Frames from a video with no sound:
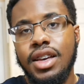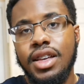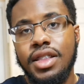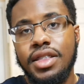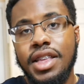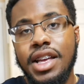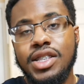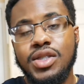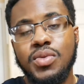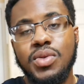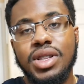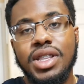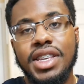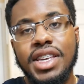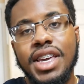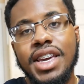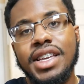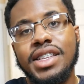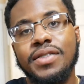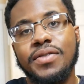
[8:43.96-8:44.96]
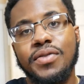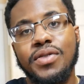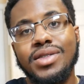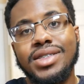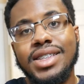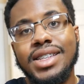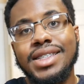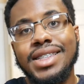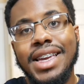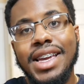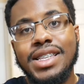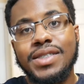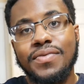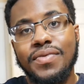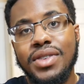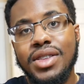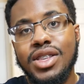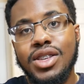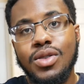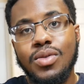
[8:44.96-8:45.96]
that's really it for today's
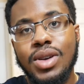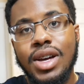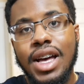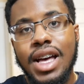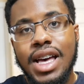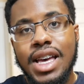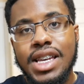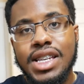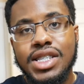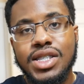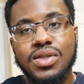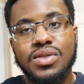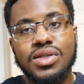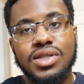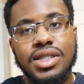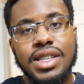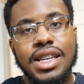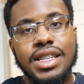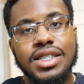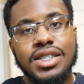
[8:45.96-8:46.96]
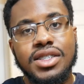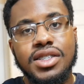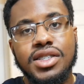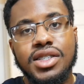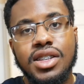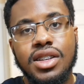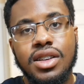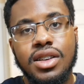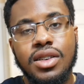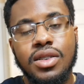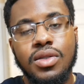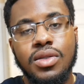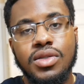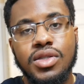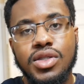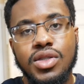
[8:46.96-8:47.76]
video, guys. That's just the